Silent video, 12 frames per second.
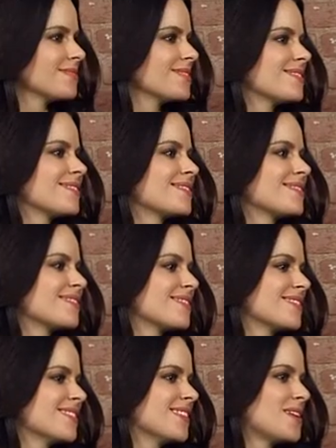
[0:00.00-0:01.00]

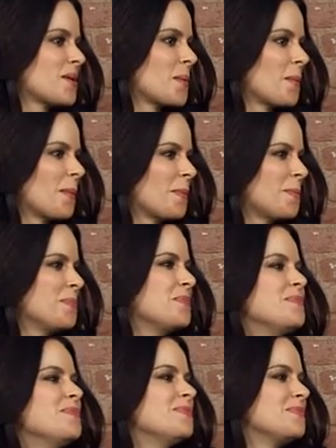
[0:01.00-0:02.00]

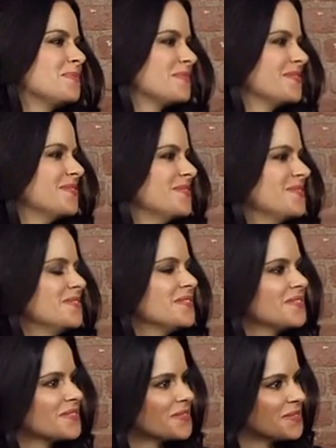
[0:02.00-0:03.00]

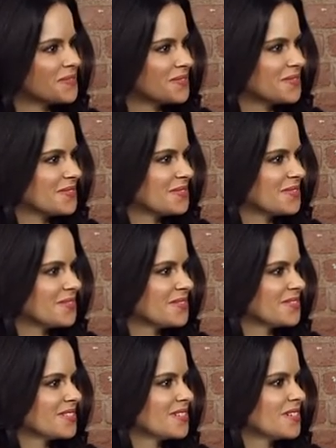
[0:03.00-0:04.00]
(silent)